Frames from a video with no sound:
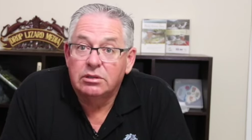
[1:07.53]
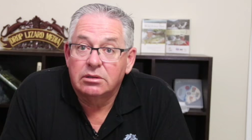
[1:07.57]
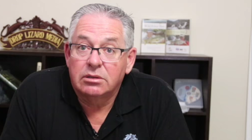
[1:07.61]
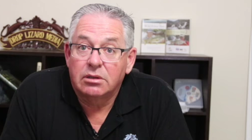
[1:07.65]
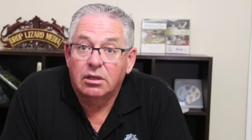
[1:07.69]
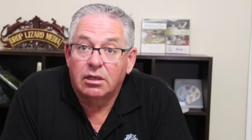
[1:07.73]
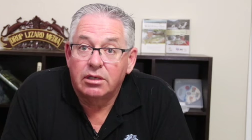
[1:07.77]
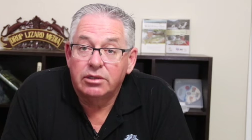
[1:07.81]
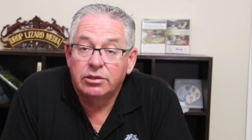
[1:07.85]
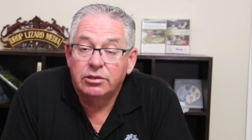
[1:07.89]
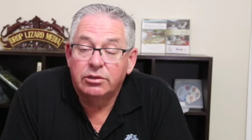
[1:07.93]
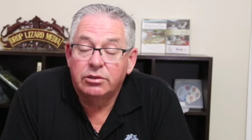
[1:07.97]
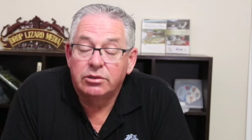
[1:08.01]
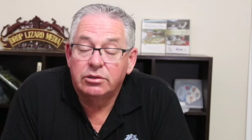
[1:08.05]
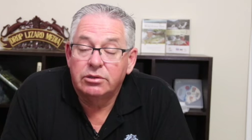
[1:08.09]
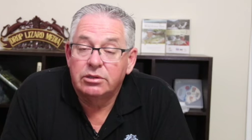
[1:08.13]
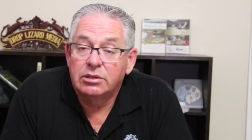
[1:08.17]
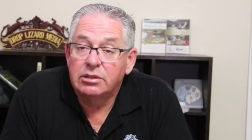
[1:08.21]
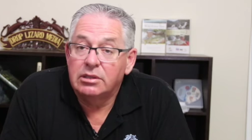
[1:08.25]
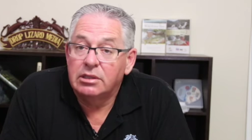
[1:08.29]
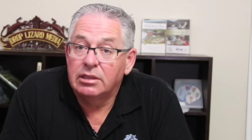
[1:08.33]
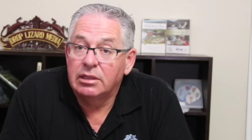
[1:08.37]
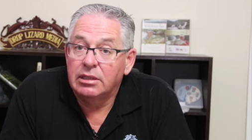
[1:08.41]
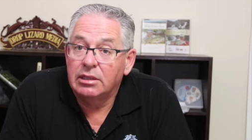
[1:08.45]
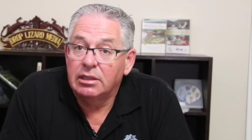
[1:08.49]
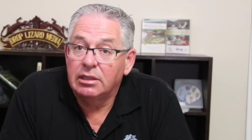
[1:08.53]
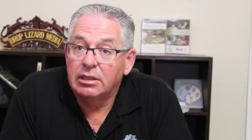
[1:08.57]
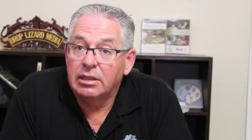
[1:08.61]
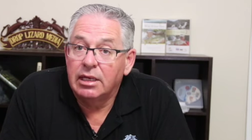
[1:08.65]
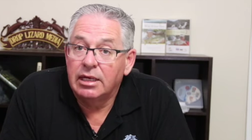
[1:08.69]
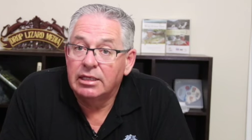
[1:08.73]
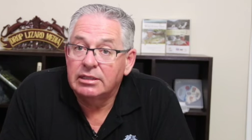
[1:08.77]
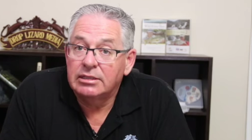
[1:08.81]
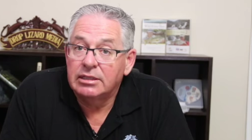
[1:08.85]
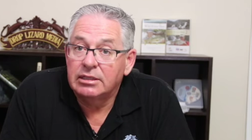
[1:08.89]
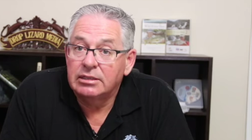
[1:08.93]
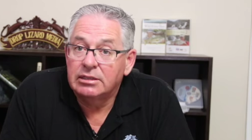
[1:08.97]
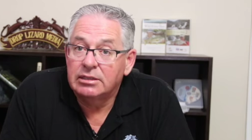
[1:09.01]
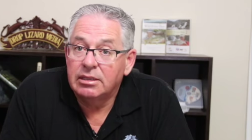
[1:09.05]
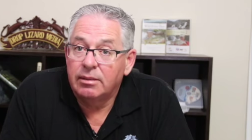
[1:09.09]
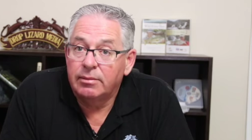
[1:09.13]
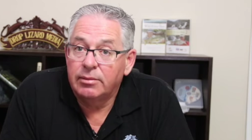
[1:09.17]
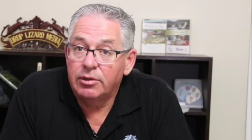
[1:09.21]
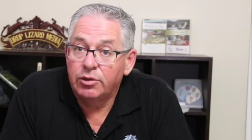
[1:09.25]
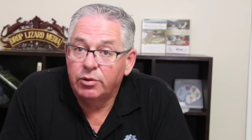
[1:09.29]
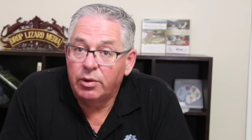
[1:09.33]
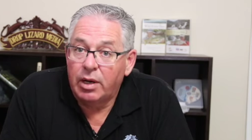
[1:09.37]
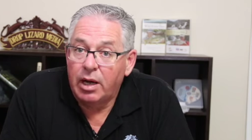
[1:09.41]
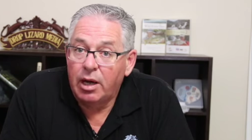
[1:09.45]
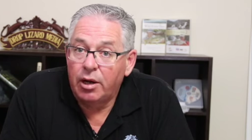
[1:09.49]
I use the
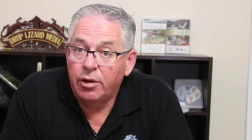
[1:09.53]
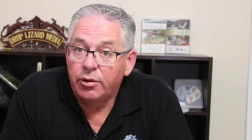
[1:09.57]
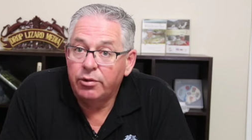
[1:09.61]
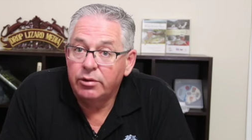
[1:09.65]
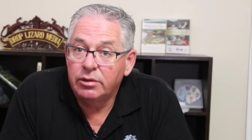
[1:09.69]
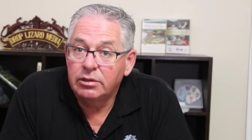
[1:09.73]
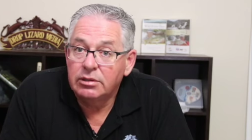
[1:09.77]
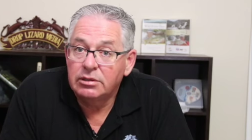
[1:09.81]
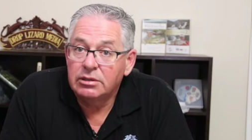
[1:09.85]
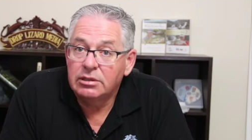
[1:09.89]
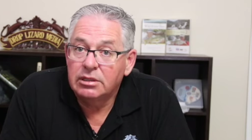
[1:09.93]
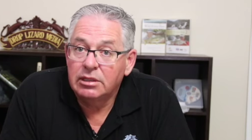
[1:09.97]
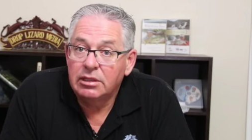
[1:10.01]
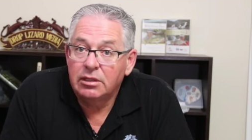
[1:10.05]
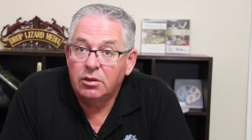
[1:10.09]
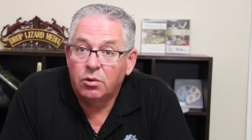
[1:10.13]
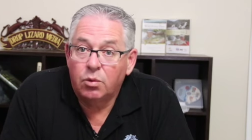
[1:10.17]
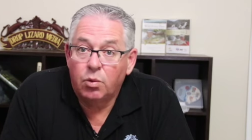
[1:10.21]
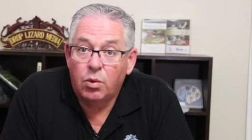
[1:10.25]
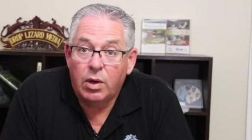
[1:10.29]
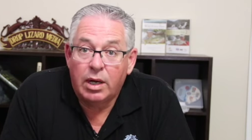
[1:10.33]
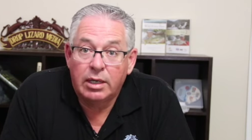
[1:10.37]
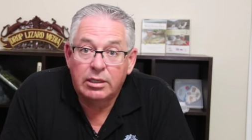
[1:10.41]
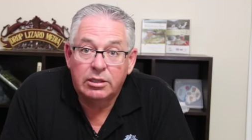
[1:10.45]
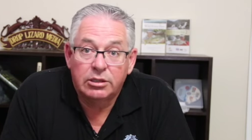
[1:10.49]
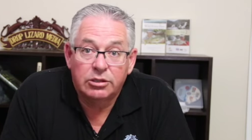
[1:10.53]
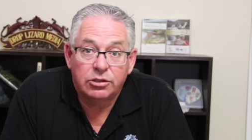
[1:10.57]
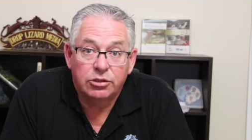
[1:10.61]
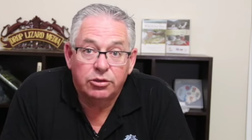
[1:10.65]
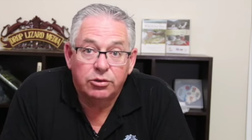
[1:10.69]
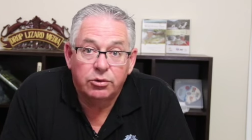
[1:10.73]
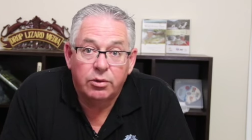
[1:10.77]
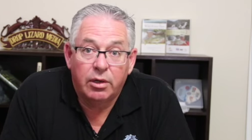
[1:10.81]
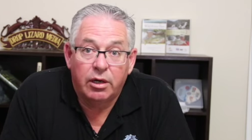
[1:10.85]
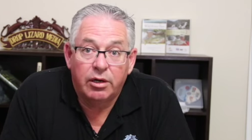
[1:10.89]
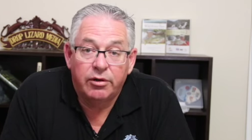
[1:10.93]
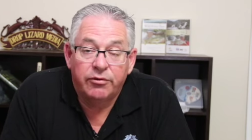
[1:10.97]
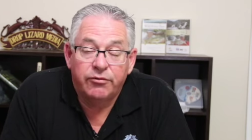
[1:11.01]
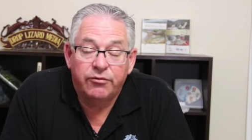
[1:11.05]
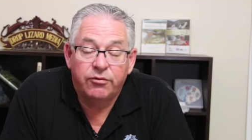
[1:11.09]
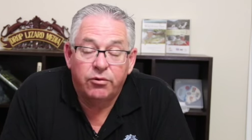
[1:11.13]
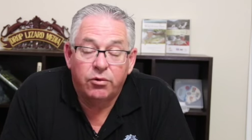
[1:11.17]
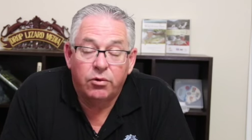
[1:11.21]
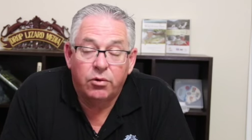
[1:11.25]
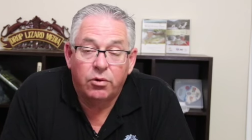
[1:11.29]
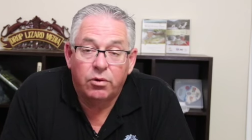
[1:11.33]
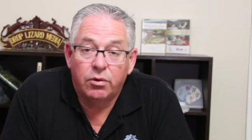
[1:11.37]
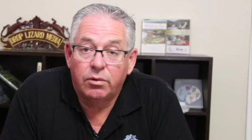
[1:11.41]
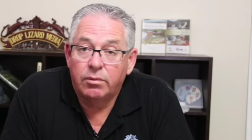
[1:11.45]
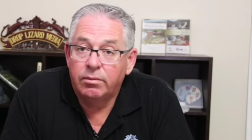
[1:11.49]
SSW owners in a 1 to 2.0
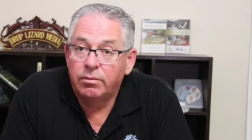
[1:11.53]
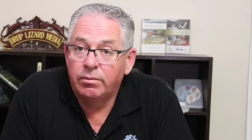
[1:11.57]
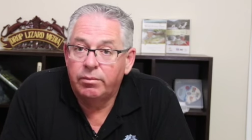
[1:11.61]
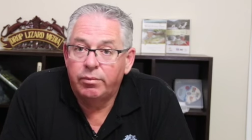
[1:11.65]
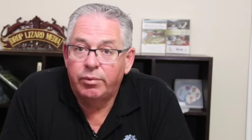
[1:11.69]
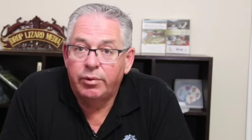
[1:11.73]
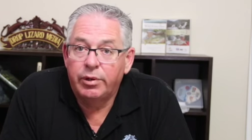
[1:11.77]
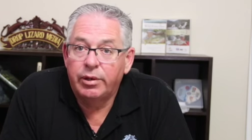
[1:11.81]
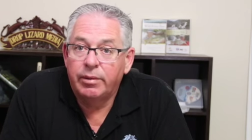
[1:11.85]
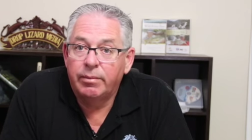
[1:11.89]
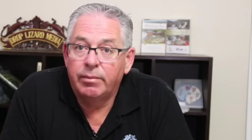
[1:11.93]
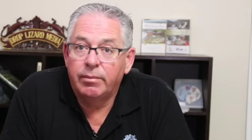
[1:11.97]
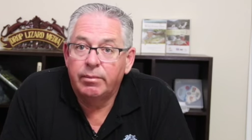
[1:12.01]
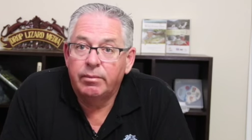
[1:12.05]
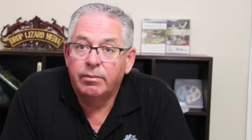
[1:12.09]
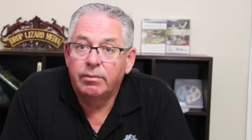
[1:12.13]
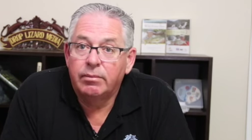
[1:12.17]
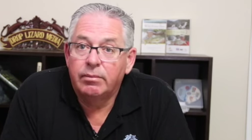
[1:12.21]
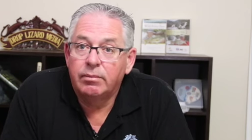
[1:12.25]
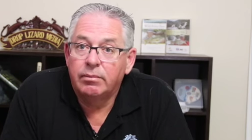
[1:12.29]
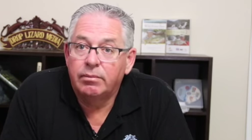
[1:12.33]
for brim,